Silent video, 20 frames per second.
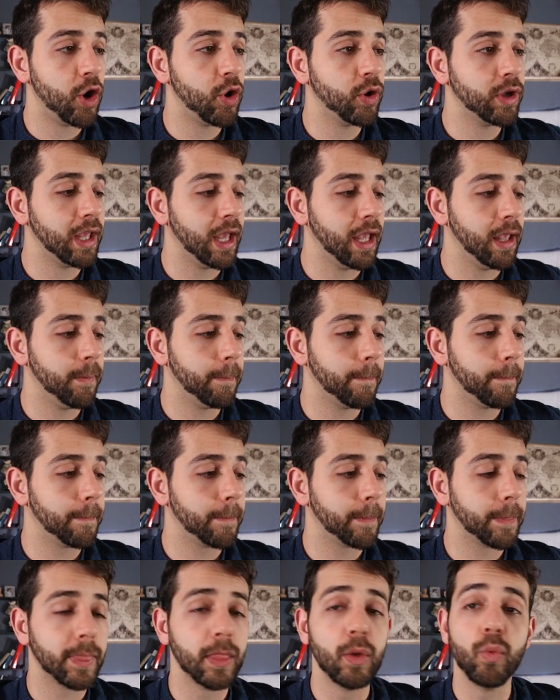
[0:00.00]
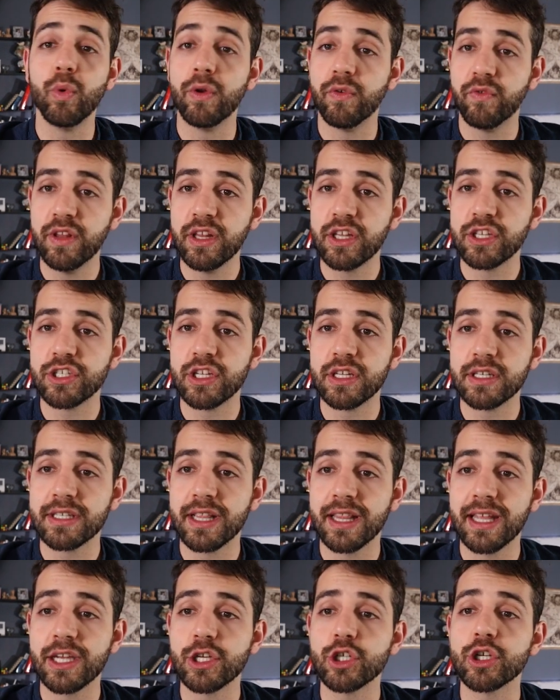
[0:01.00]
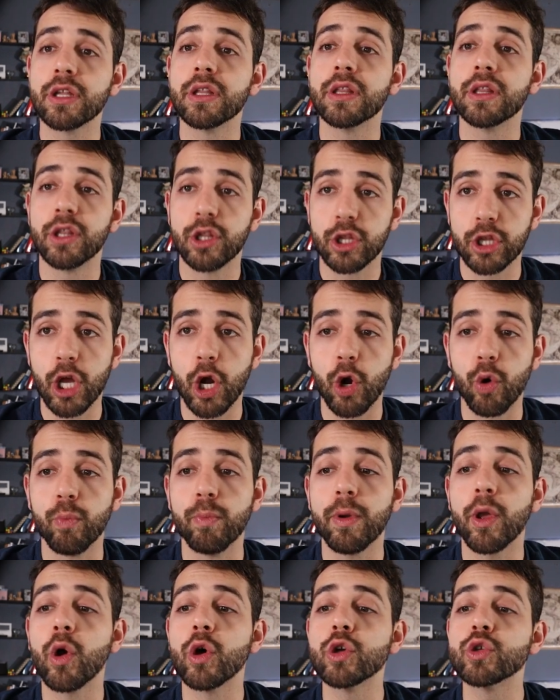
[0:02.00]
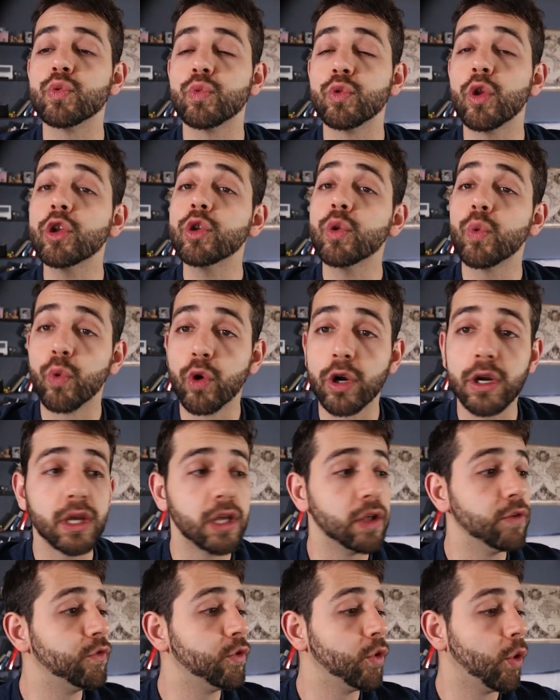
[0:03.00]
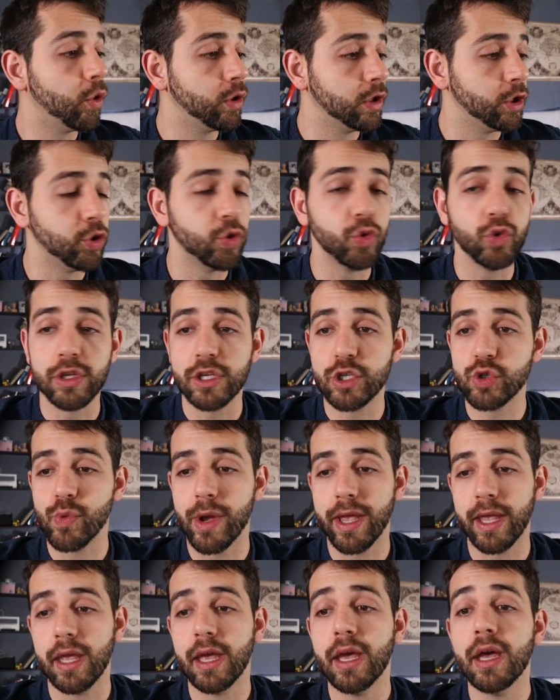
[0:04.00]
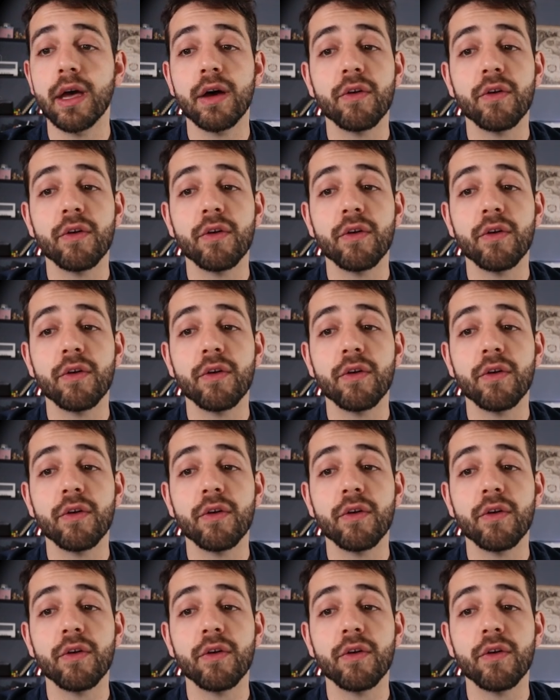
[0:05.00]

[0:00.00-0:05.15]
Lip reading: okay, we finished the installation. No, because it will not work if you only do this way.